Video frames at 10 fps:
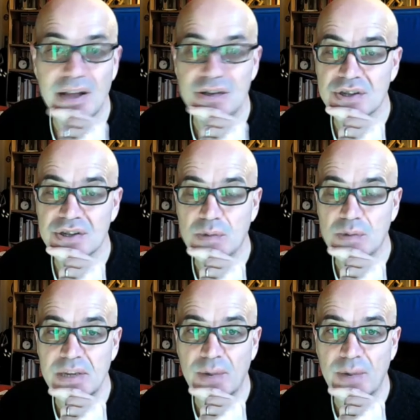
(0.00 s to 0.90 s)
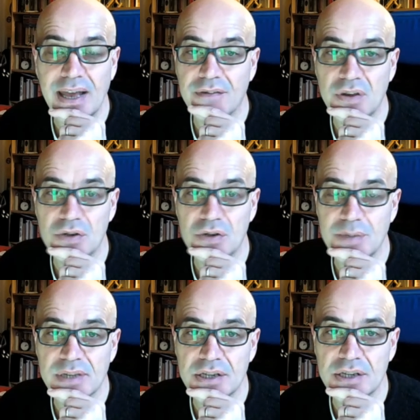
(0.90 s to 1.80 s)
Just as we have huge
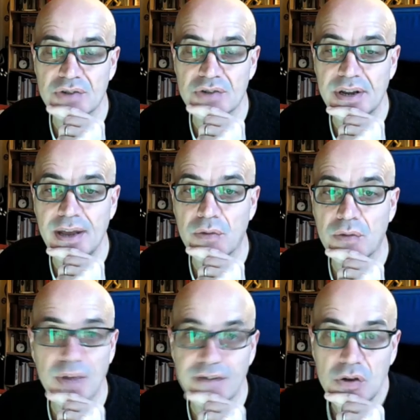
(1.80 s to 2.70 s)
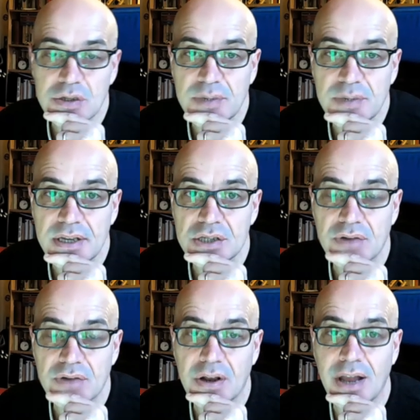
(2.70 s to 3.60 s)
limitations around health, we have huge limitations
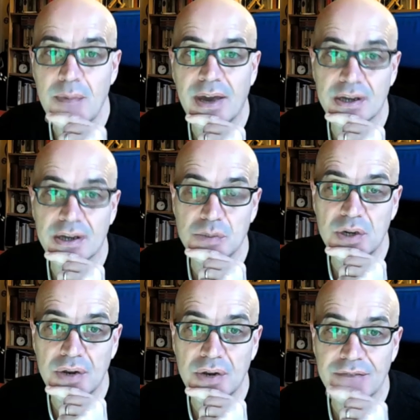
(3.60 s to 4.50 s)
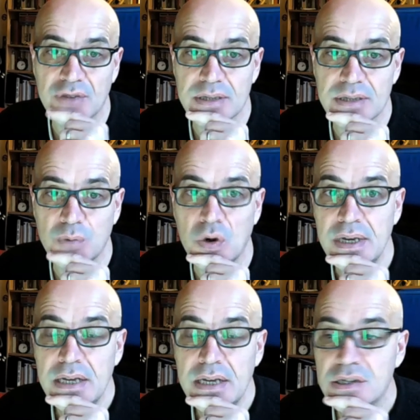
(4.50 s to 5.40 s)
around climate action. We don't have transport.
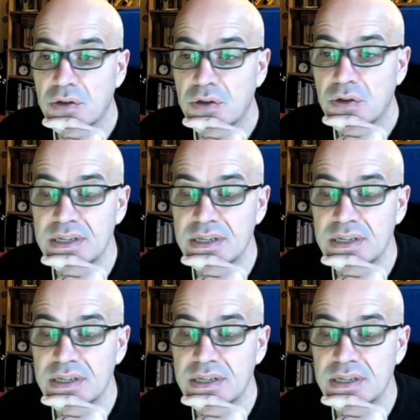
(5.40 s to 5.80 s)
So there is a